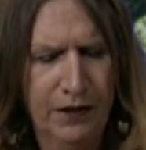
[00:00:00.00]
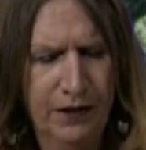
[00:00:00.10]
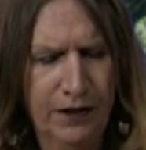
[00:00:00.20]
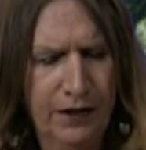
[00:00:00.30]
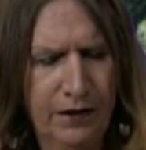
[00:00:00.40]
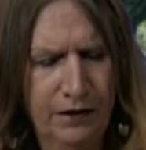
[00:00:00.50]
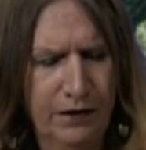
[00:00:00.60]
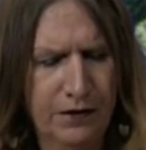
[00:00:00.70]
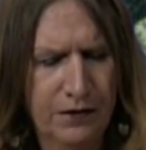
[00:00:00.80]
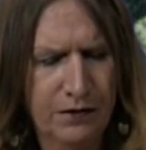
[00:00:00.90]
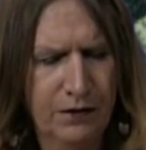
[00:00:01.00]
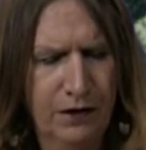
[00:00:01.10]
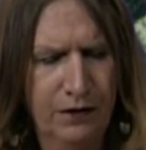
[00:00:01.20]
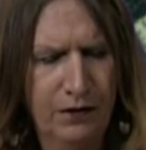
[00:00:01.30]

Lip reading: He killed his little